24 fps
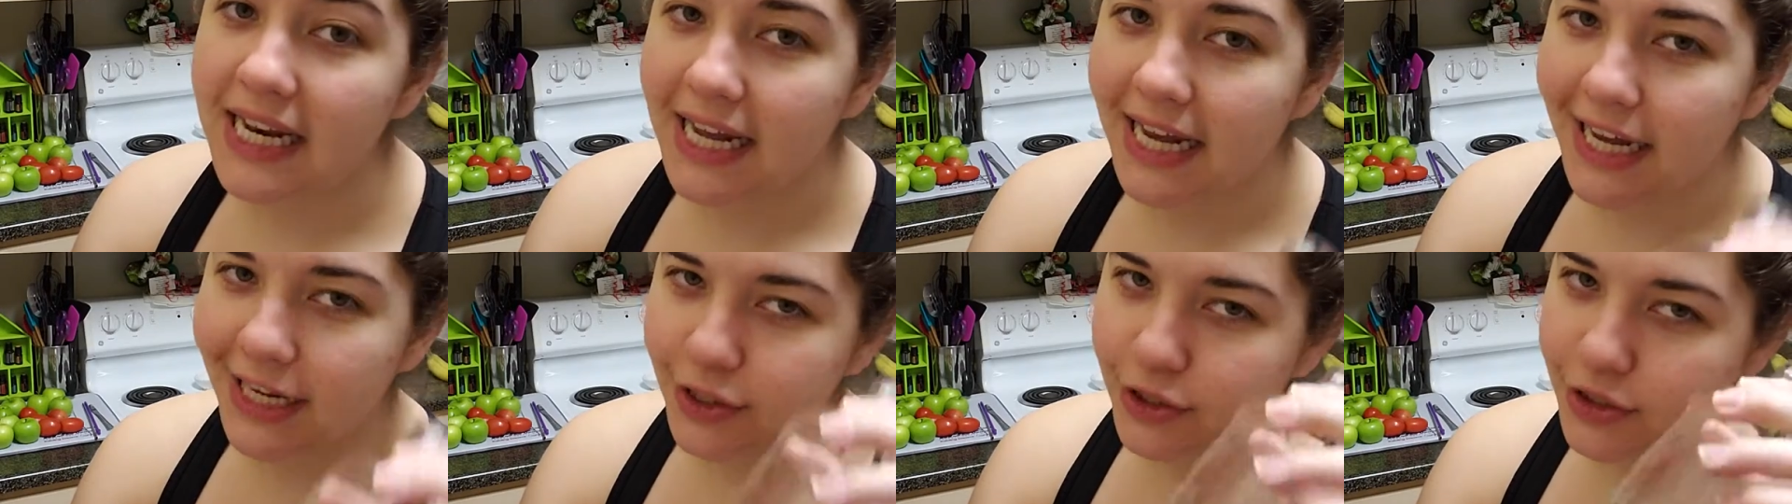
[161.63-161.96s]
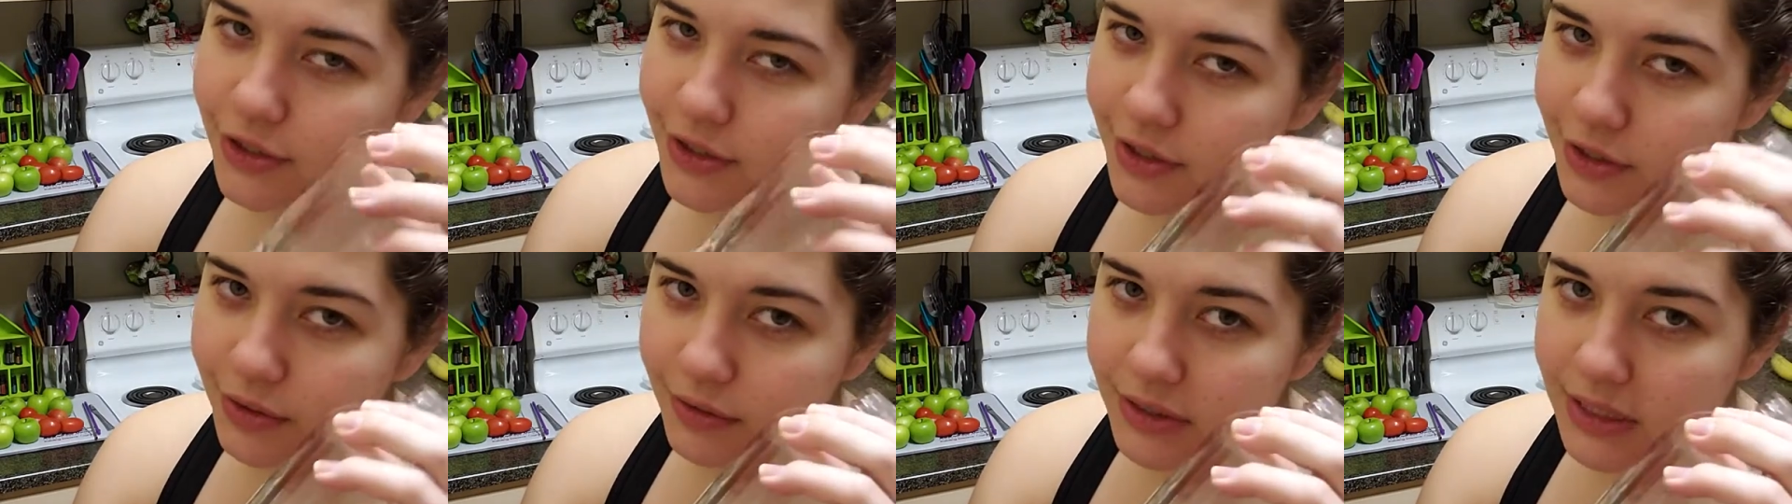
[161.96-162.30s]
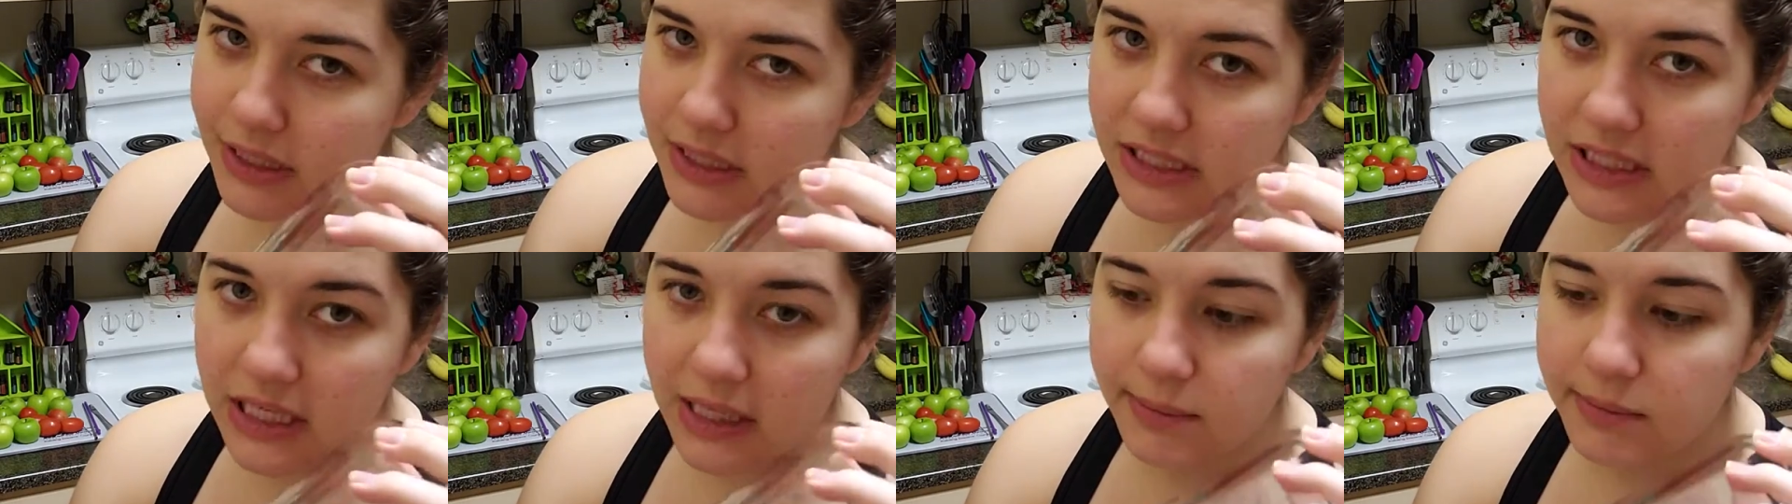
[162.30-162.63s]
I just use the
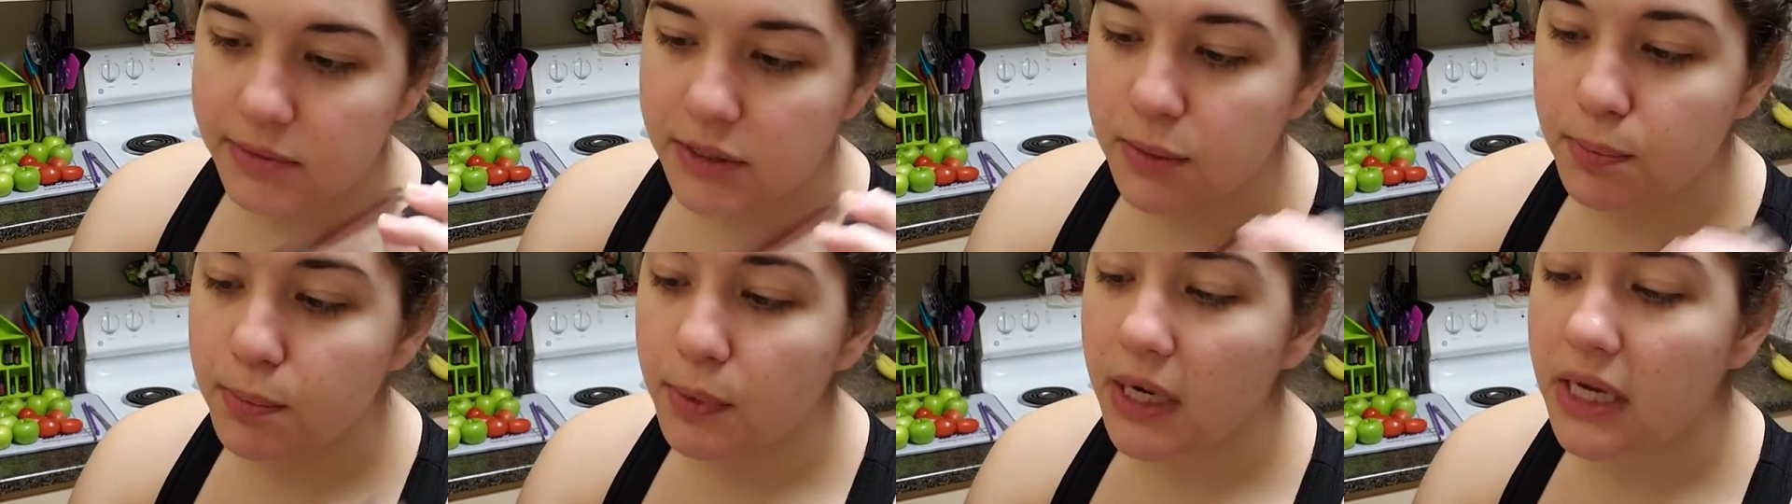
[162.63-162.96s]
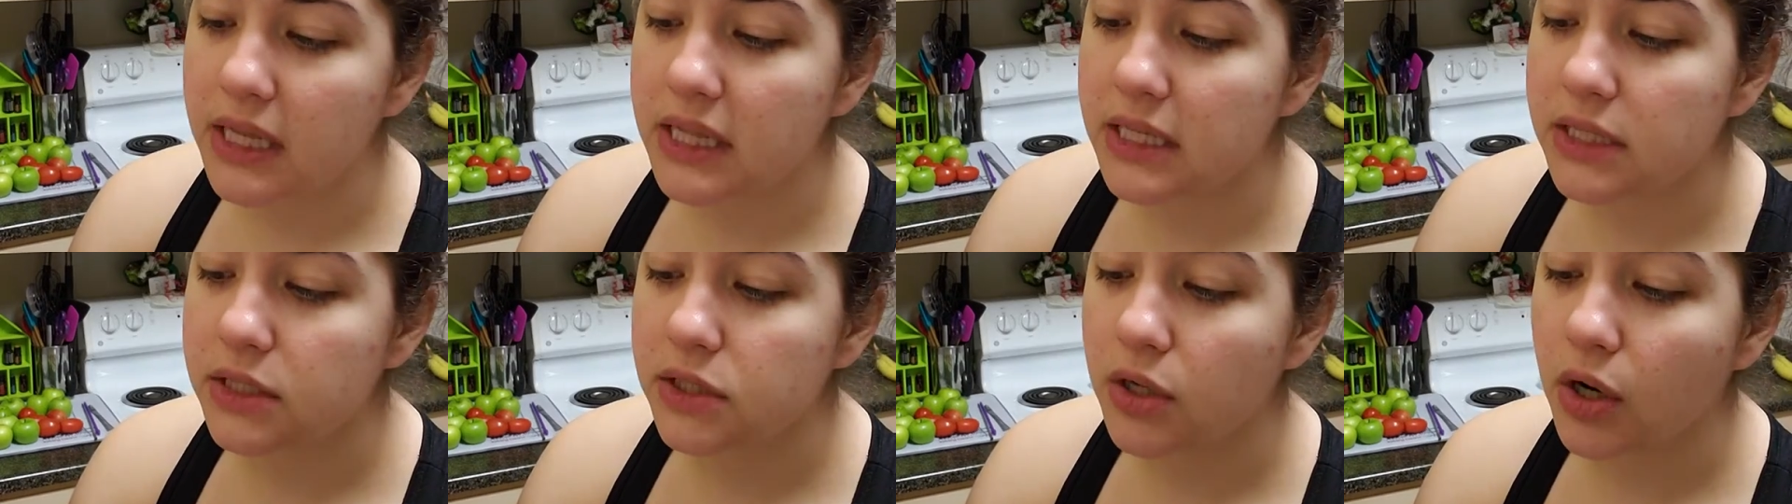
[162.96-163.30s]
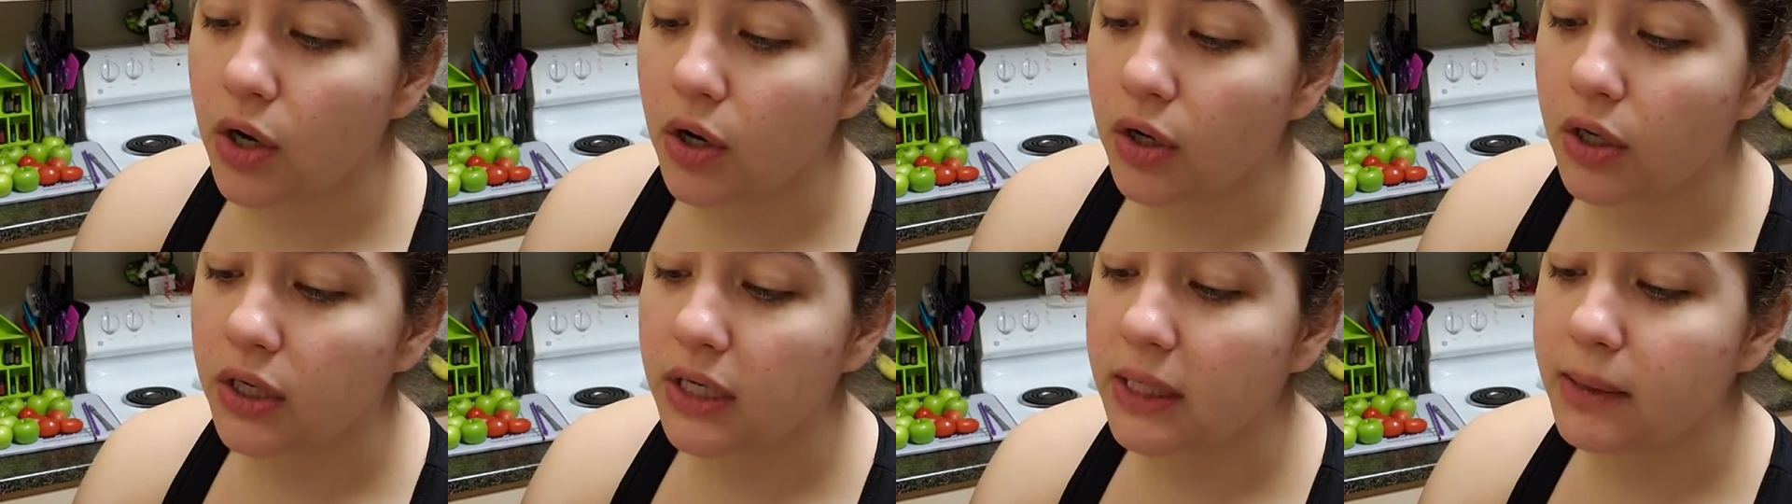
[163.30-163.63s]
same spray that's
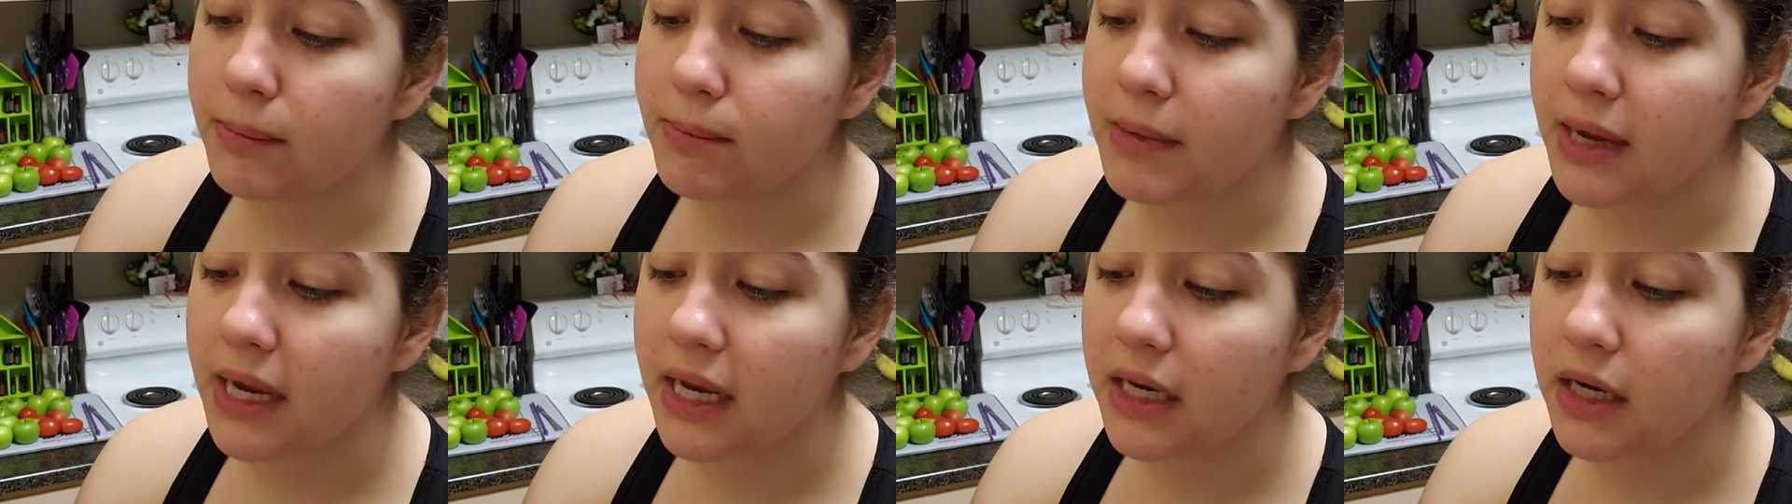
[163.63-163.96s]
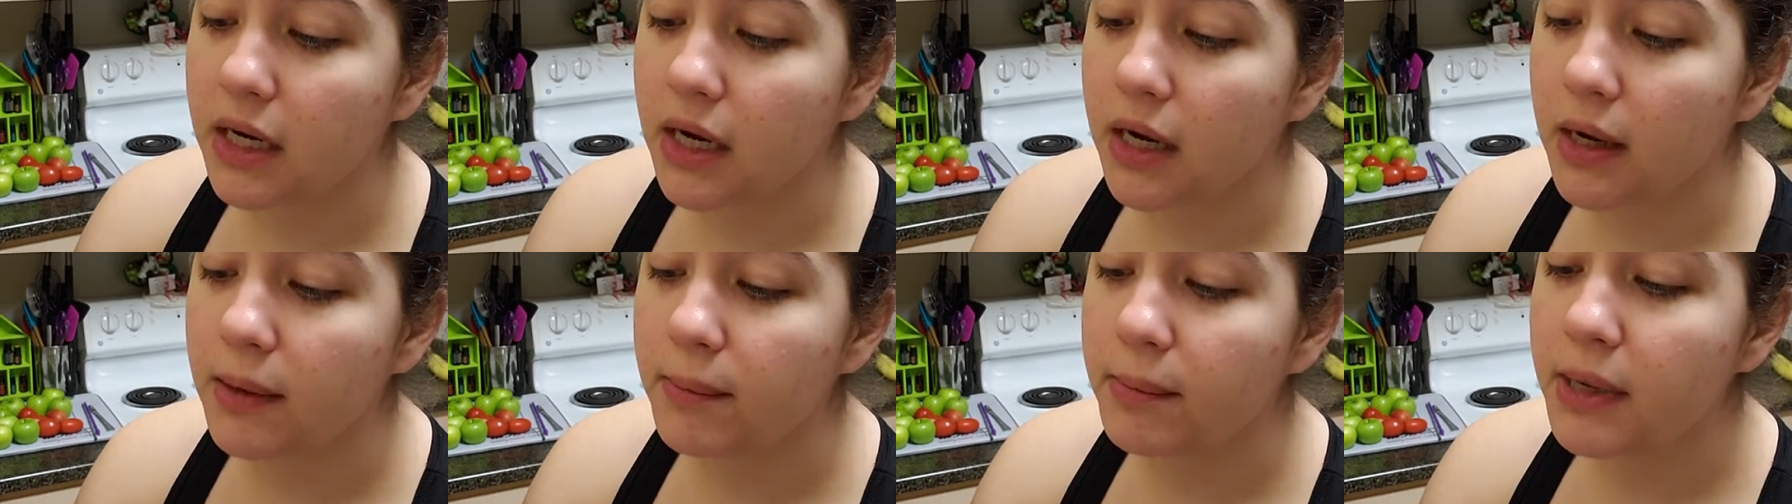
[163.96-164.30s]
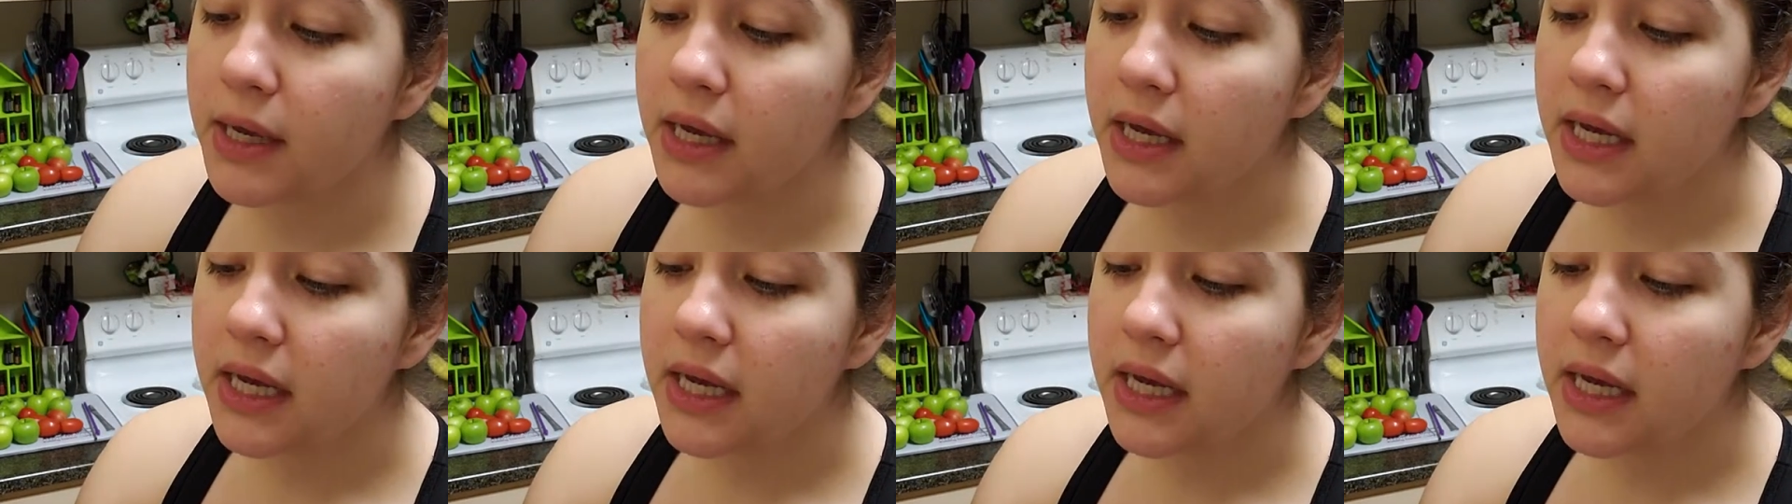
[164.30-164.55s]
already made up